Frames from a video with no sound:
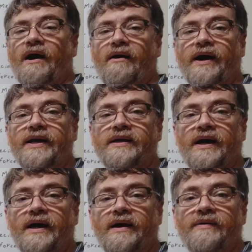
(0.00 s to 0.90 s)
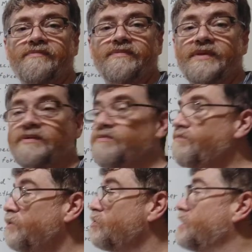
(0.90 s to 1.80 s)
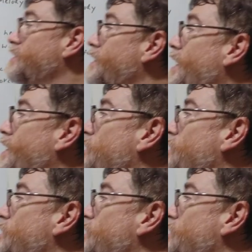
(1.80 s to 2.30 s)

All right, um, the music tonight